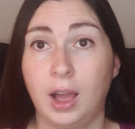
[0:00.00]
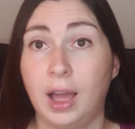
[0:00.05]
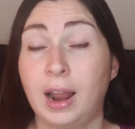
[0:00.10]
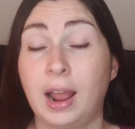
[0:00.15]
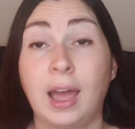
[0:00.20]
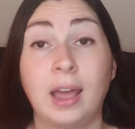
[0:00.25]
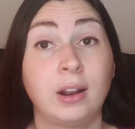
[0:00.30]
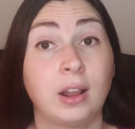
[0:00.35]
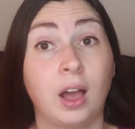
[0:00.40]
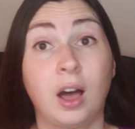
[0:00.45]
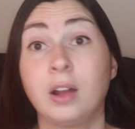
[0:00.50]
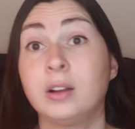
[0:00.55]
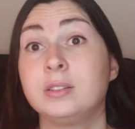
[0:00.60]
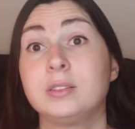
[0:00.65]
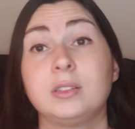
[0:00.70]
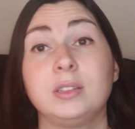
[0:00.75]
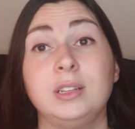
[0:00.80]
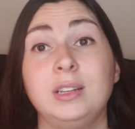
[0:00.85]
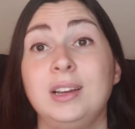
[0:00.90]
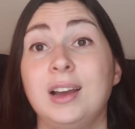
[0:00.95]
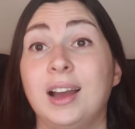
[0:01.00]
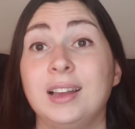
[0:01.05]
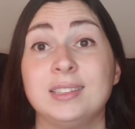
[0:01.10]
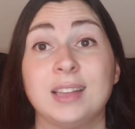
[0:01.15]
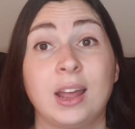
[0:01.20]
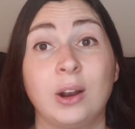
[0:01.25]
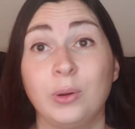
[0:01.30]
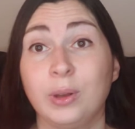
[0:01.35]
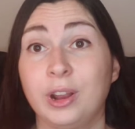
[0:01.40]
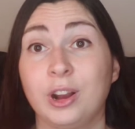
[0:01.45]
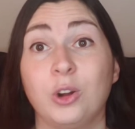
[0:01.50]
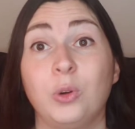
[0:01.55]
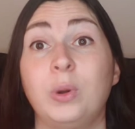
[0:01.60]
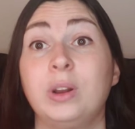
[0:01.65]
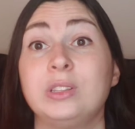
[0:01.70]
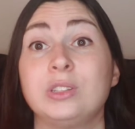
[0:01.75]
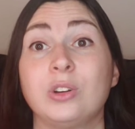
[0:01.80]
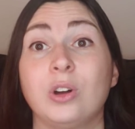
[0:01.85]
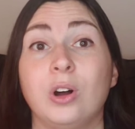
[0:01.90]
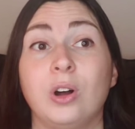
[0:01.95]
I honestly, guys, I don't care what
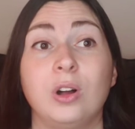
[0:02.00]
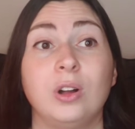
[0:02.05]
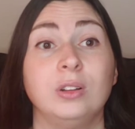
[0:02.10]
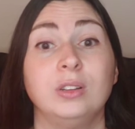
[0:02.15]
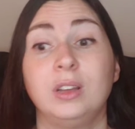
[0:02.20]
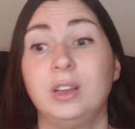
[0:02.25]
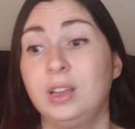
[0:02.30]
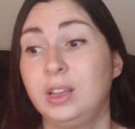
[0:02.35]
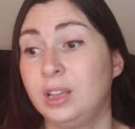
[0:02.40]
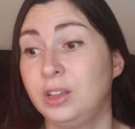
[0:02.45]
it's called.